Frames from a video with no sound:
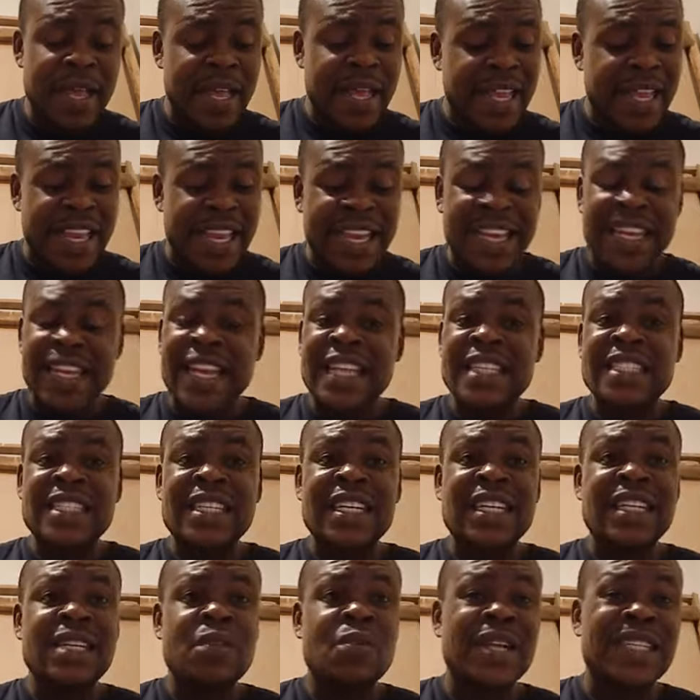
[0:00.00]
In Nigeria, they
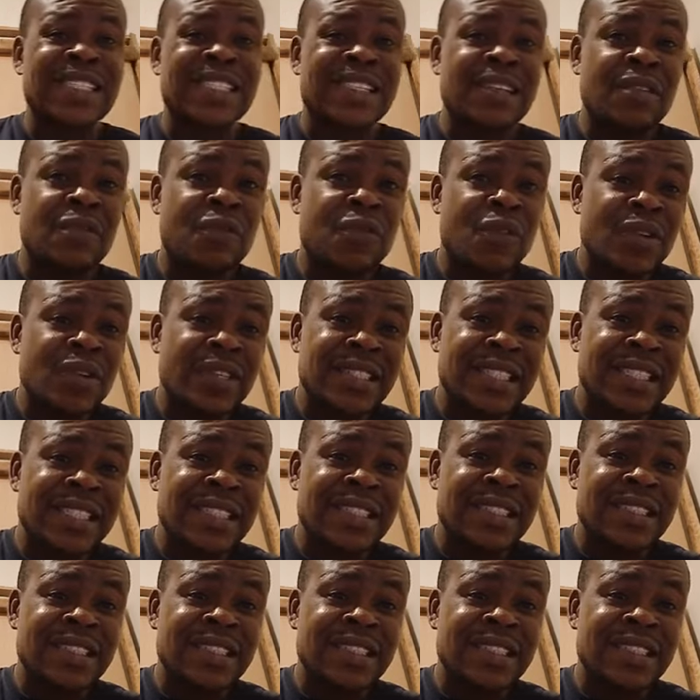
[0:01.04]
were still funding.